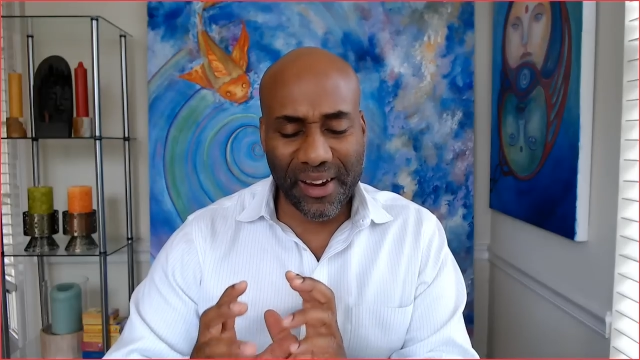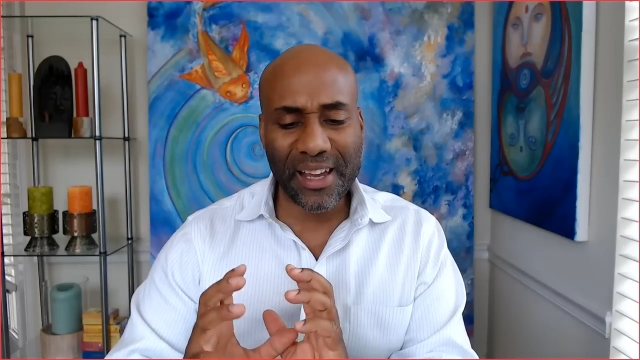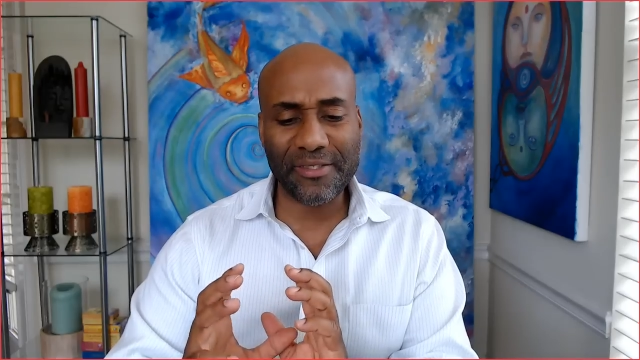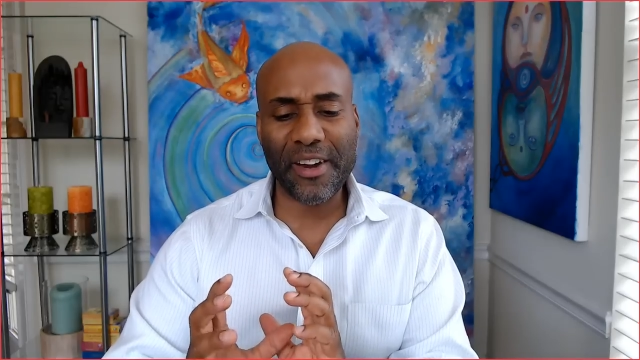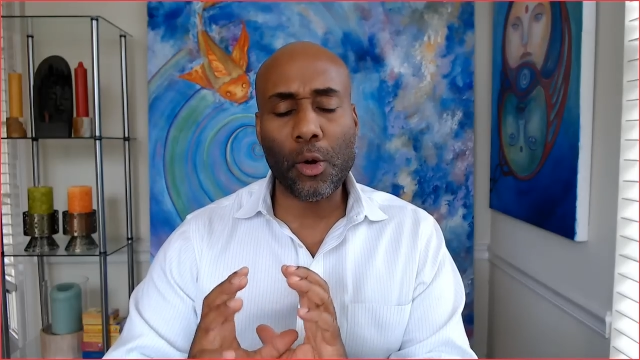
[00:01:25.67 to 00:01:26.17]

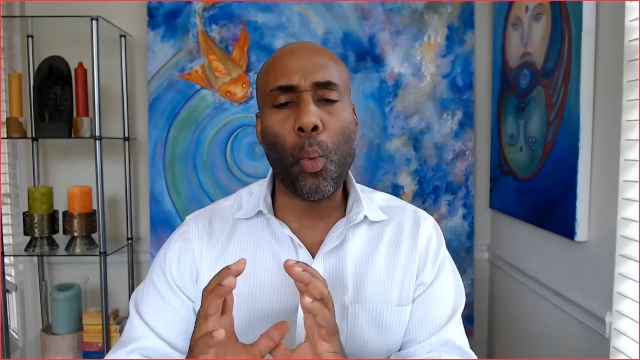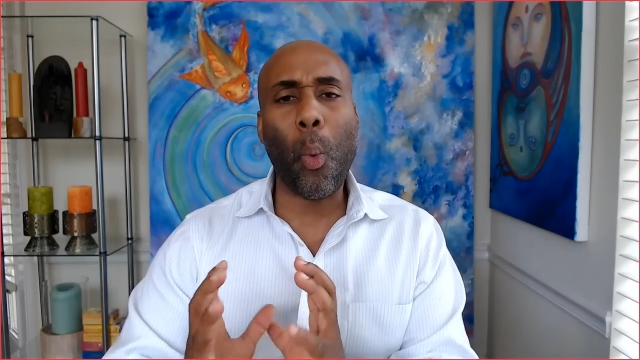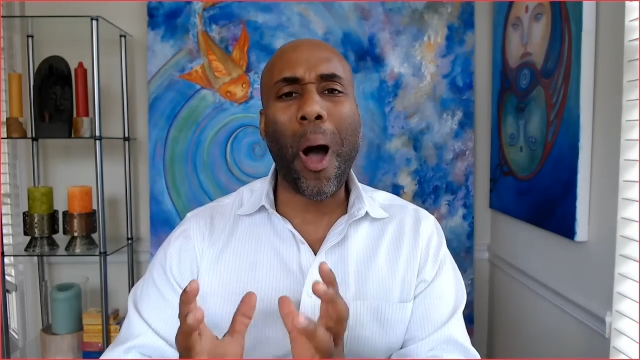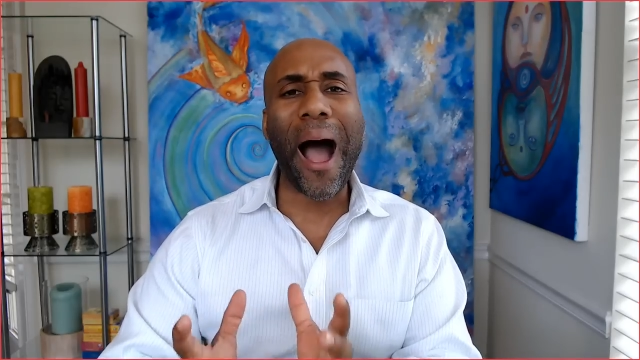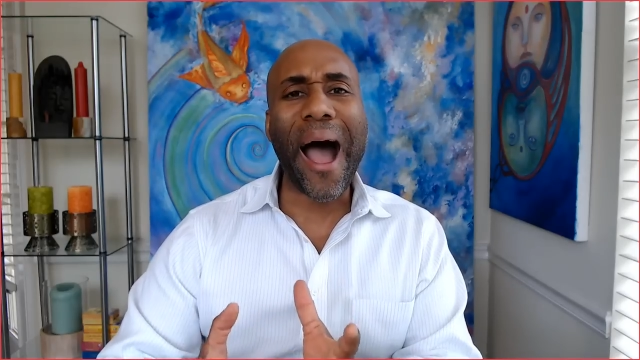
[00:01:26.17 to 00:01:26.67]
a, very
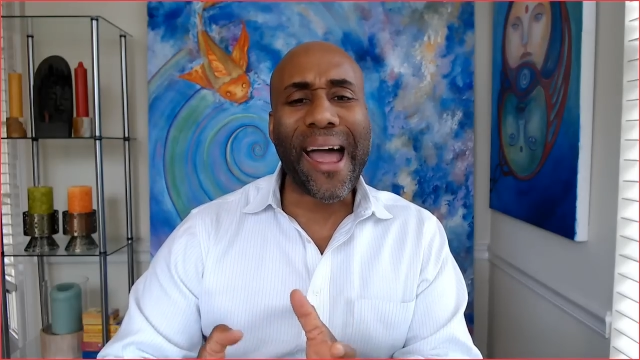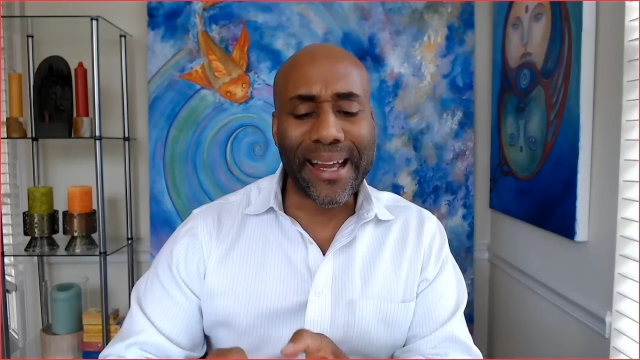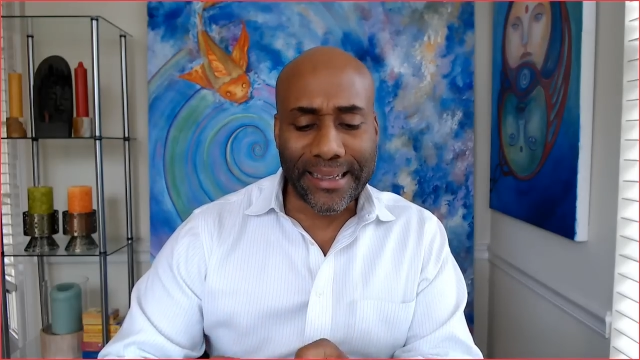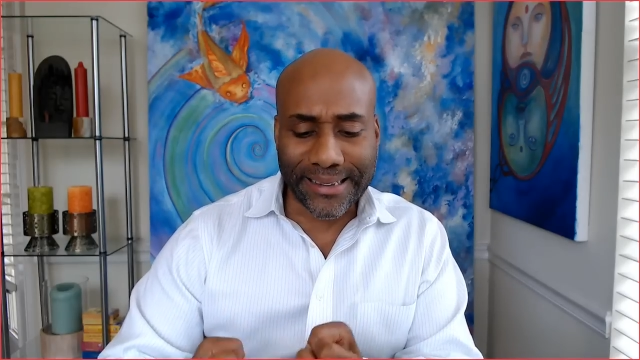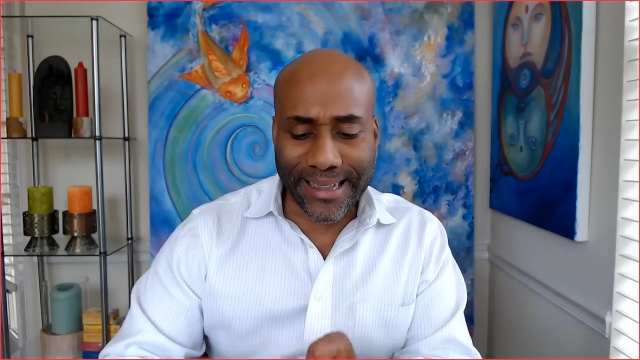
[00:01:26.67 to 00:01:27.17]

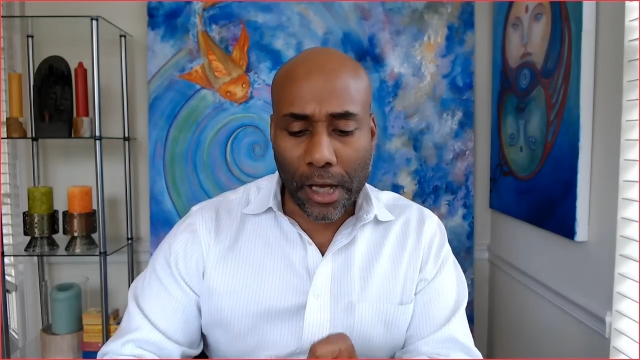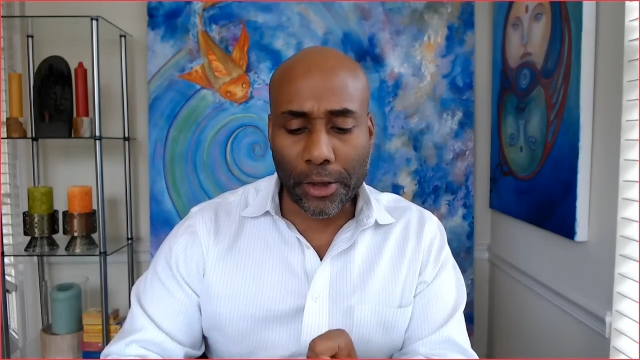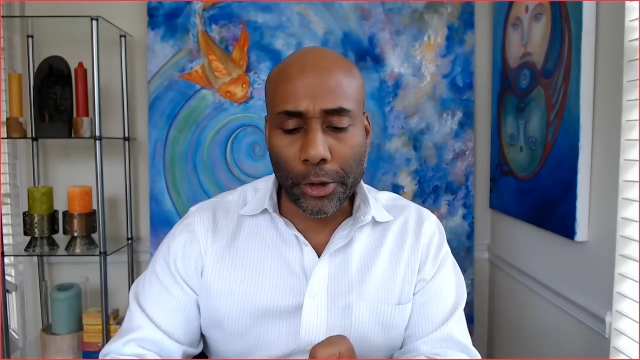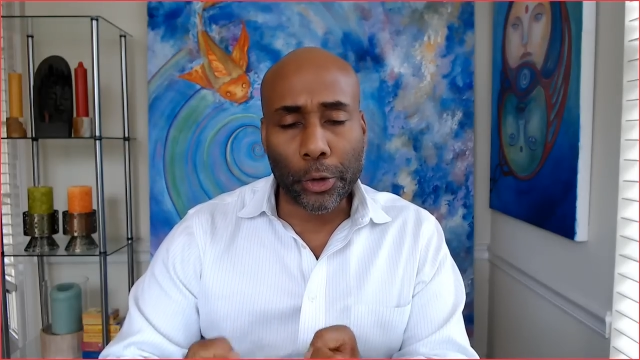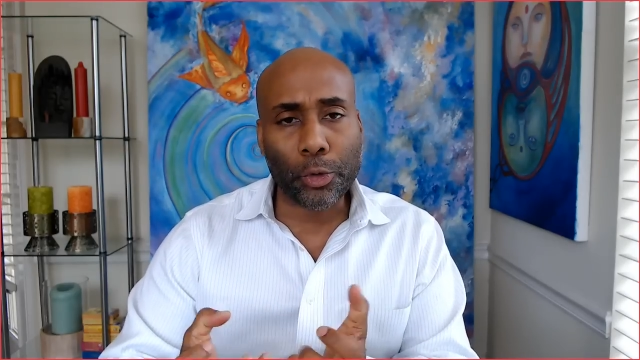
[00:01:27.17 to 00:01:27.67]
wise,
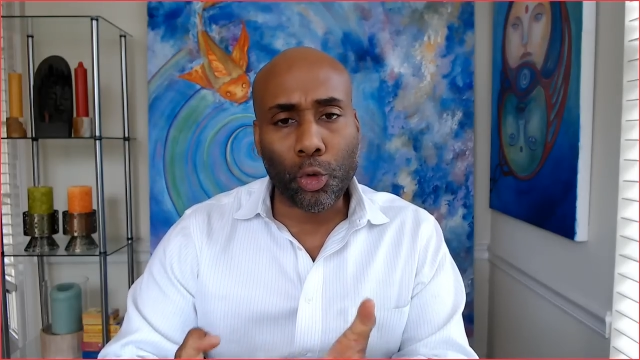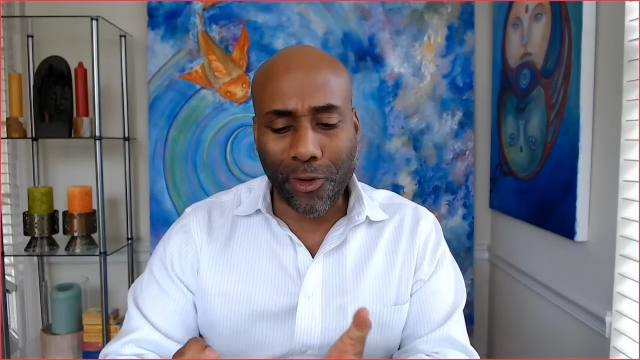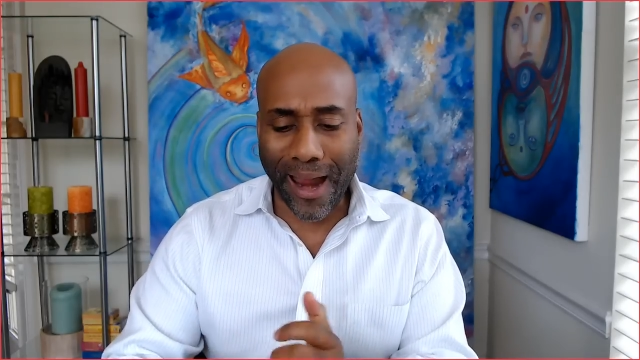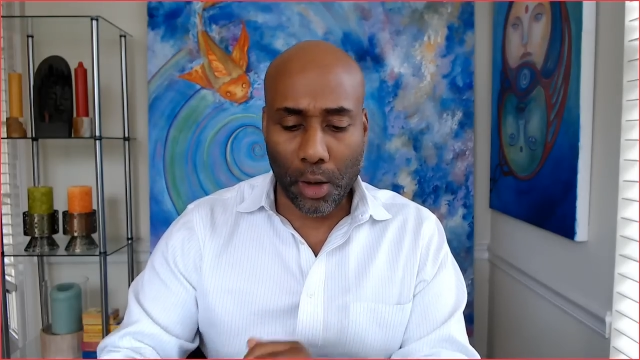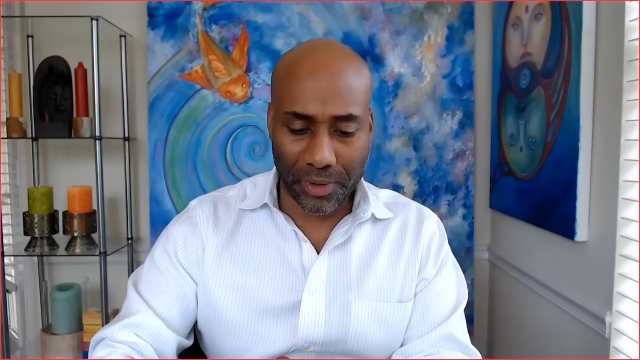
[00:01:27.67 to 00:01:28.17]
down-to-earth,
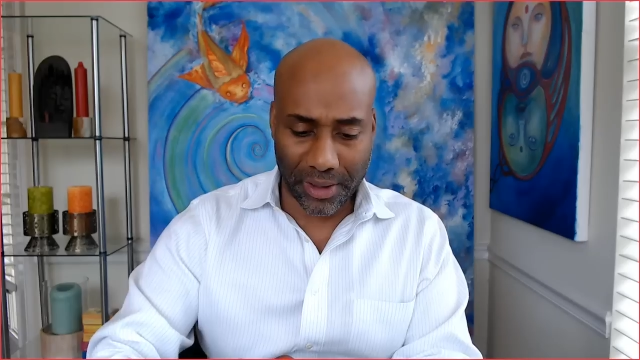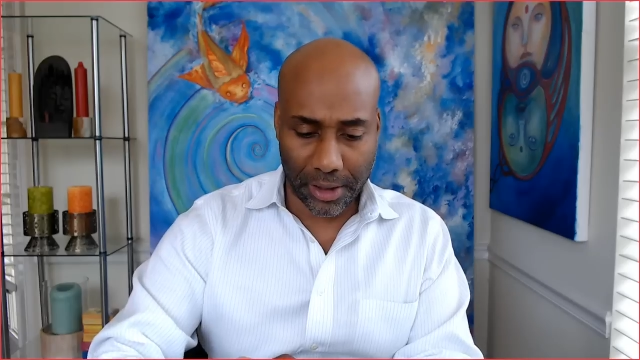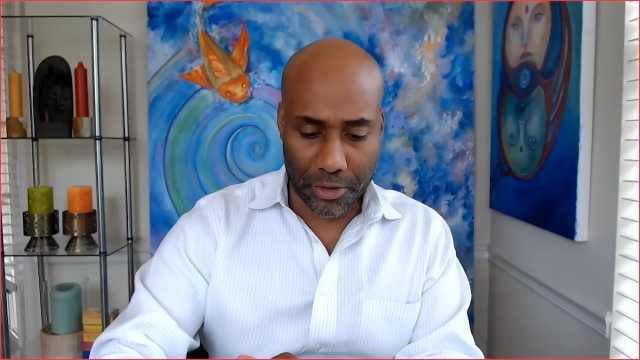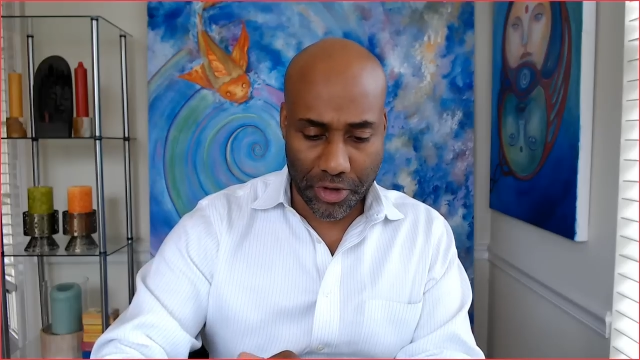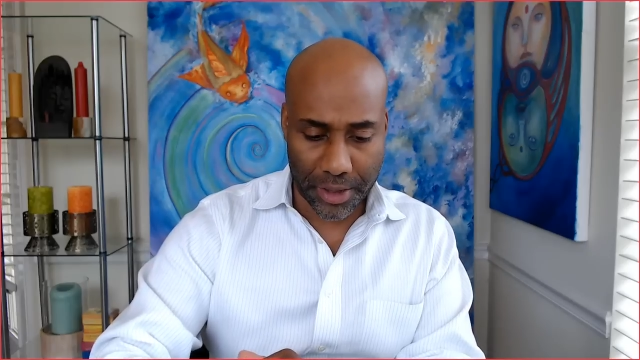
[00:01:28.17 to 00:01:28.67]
grounded
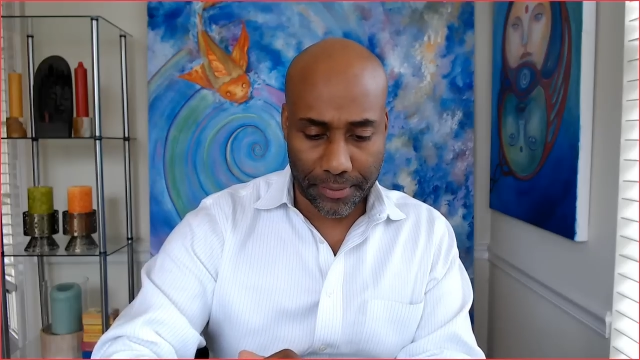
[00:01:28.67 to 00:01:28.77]
energy.